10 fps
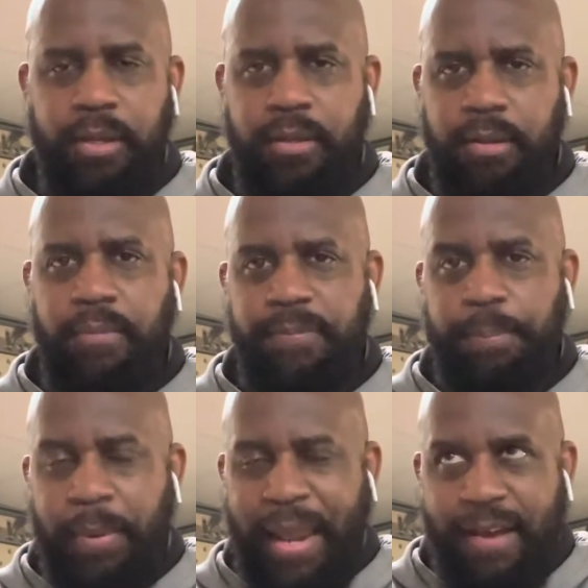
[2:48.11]
the
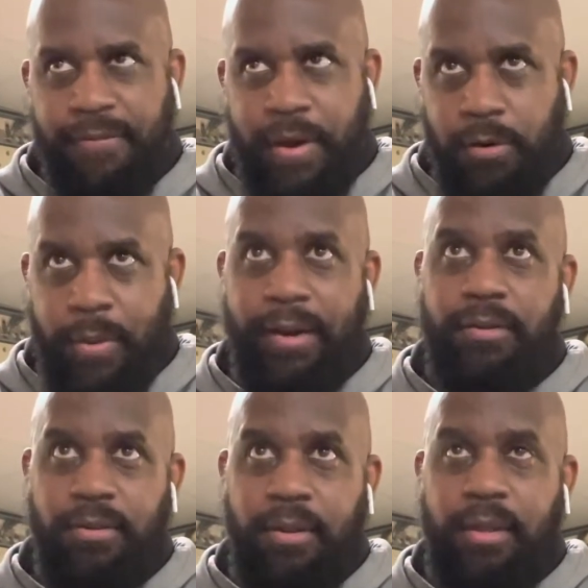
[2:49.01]
black vinyl
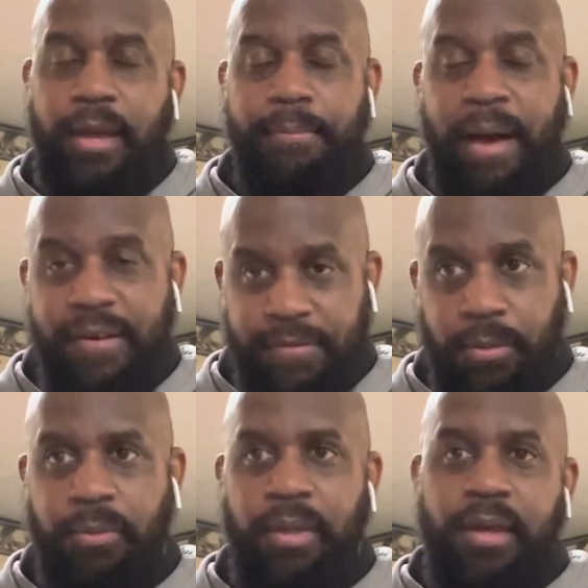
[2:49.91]
record, in my
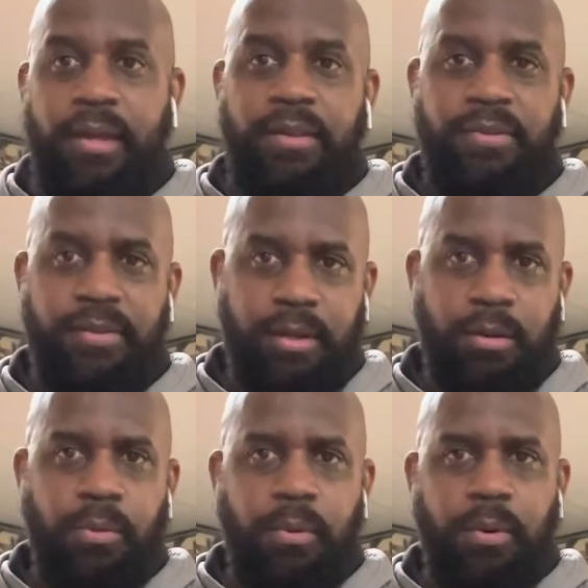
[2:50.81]
view, still